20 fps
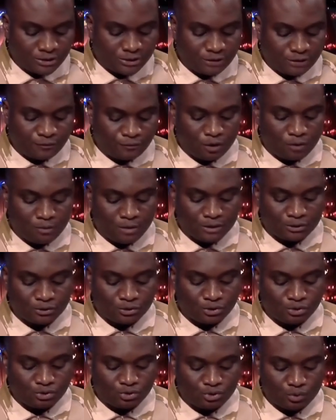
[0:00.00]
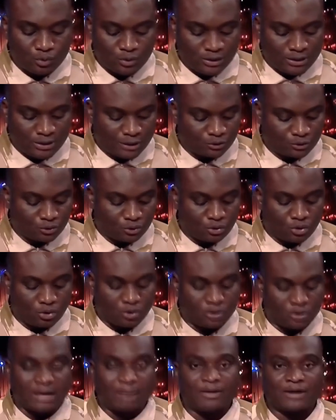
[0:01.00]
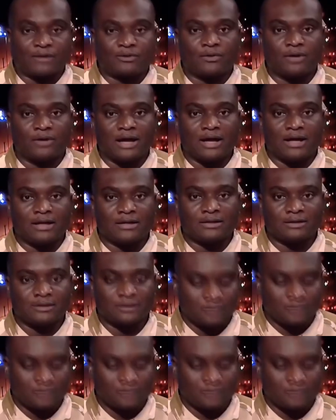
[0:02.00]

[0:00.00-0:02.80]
has been identified as Bahari Abdraham,